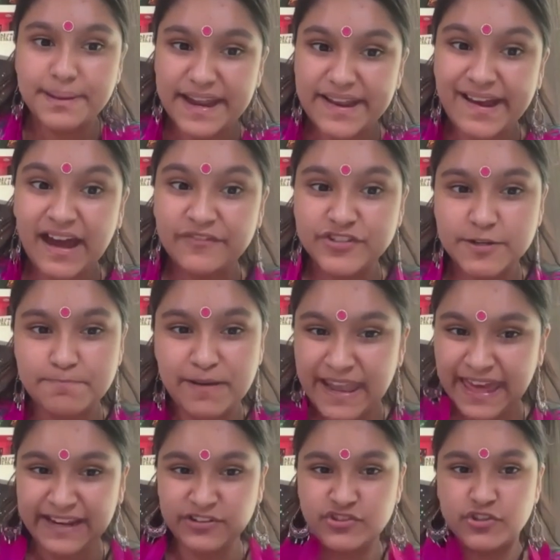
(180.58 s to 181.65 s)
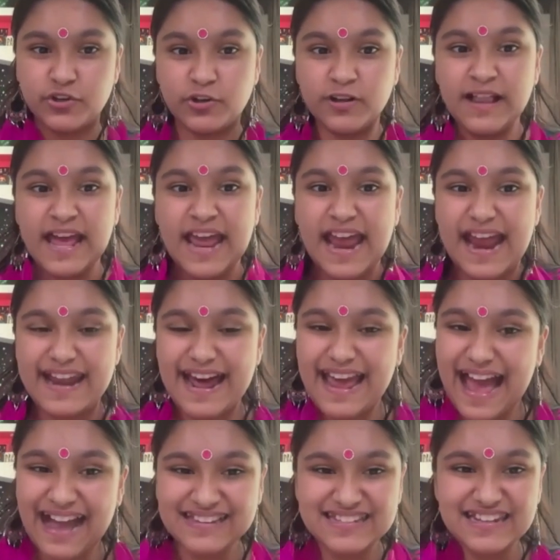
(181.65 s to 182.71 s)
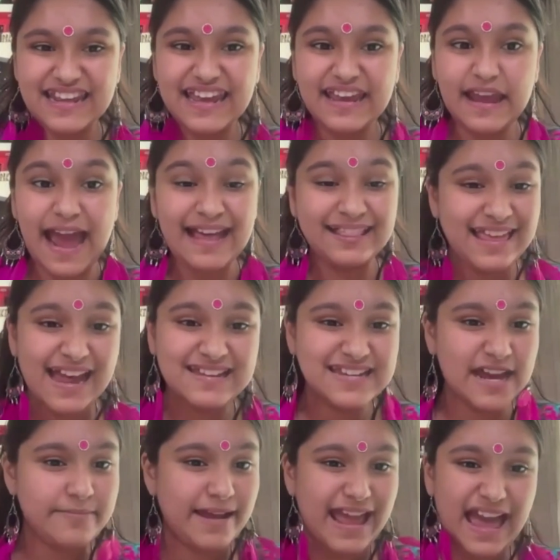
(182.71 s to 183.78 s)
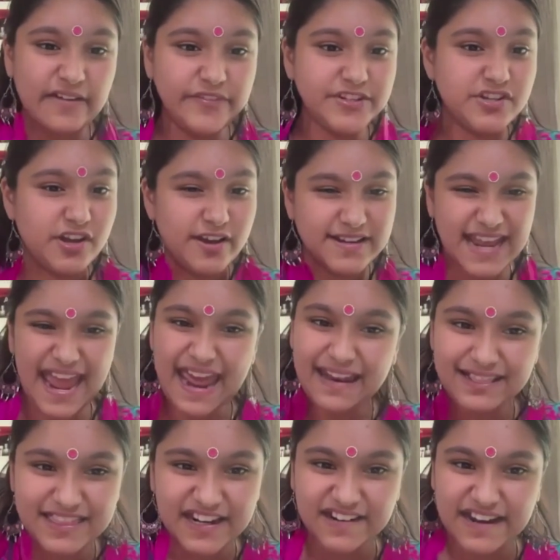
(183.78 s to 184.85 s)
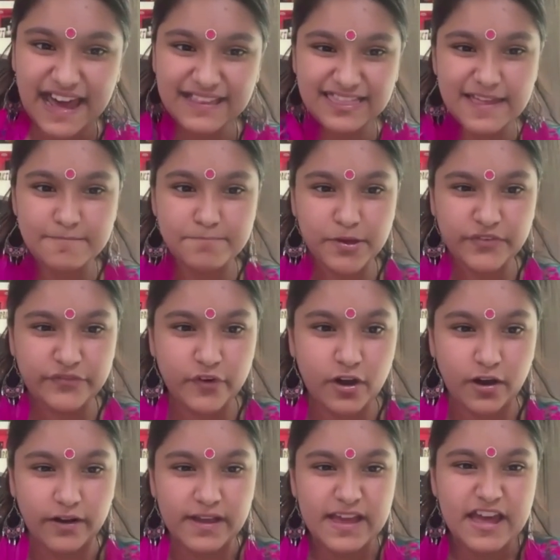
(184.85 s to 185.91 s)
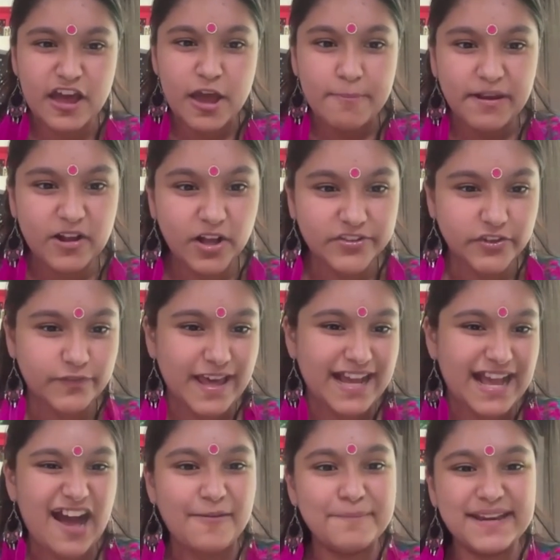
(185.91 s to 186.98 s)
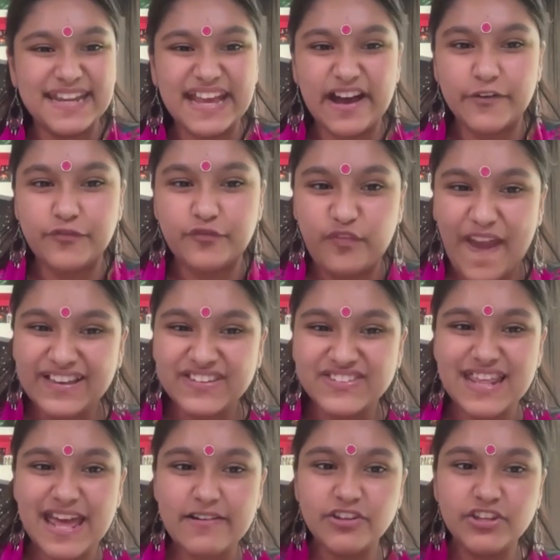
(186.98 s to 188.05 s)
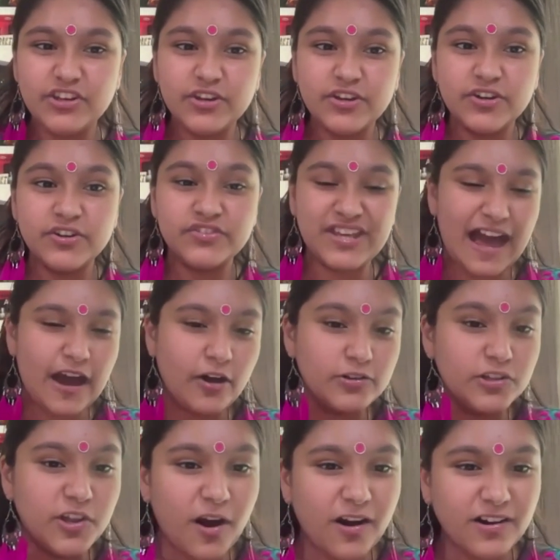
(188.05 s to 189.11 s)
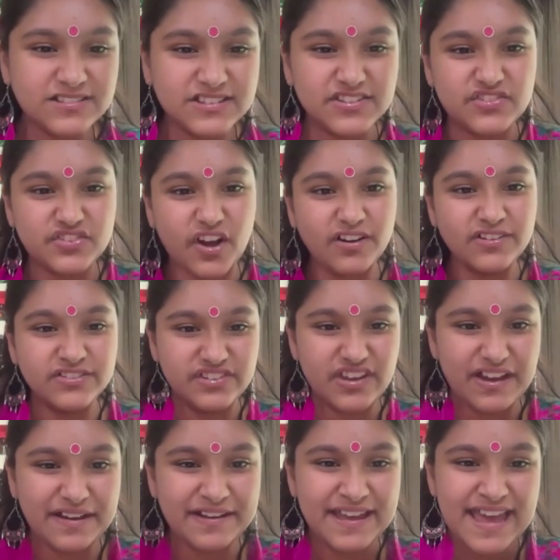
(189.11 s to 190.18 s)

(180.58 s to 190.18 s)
better after playing Tool, and I actually at that time I haven't heard anything like them before because of like how many effects they use, how long the songs are,